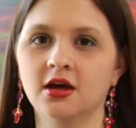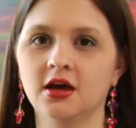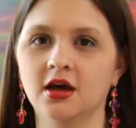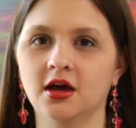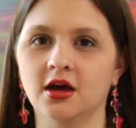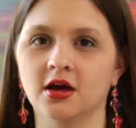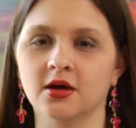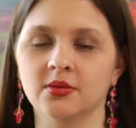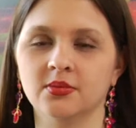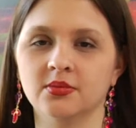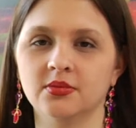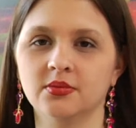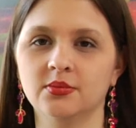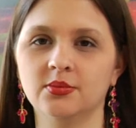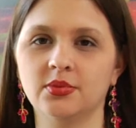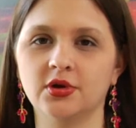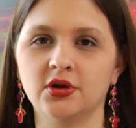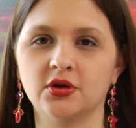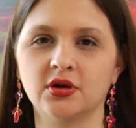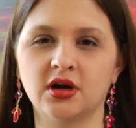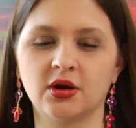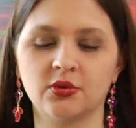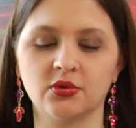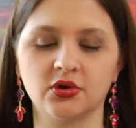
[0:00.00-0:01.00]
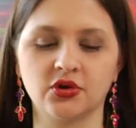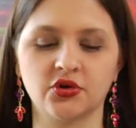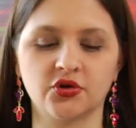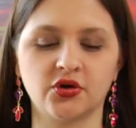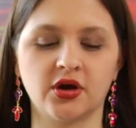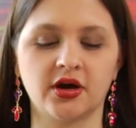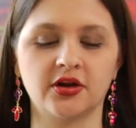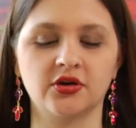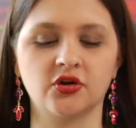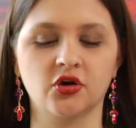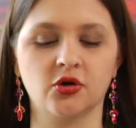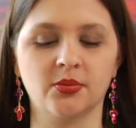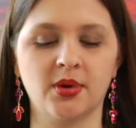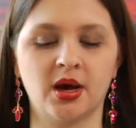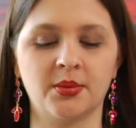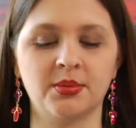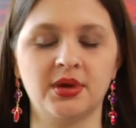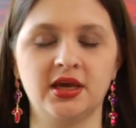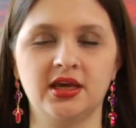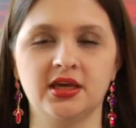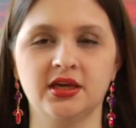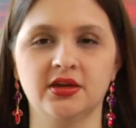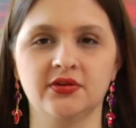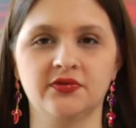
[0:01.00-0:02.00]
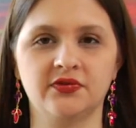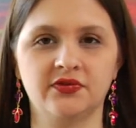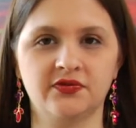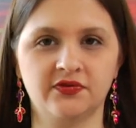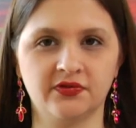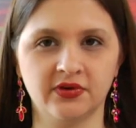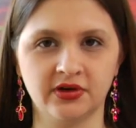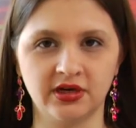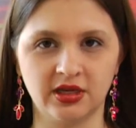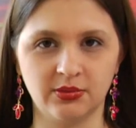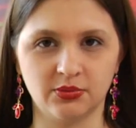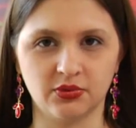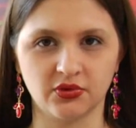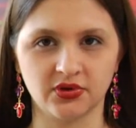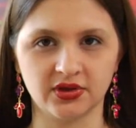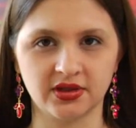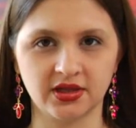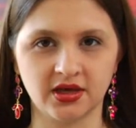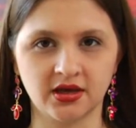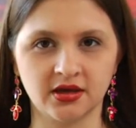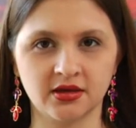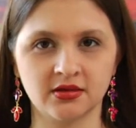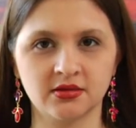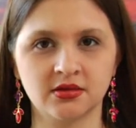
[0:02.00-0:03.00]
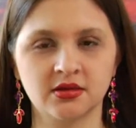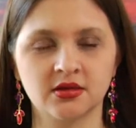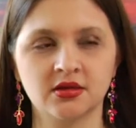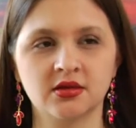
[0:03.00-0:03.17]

But you're not really sure how to go about making it funny, per se.